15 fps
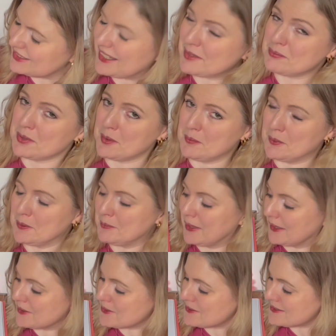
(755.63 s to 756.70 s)
I'll put more
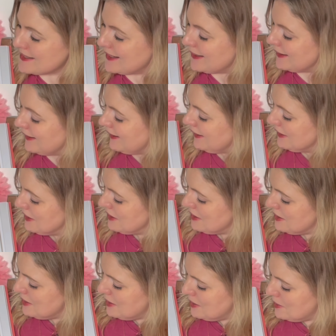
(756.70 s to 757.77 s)
pictures in.
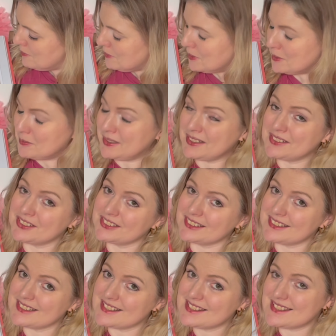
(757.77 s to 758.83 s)
Oh my
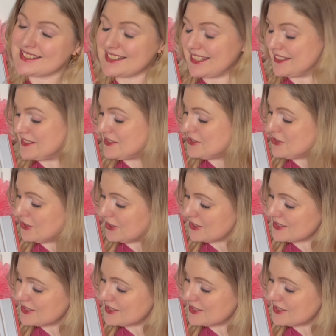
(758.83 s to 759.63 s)
goodness, it's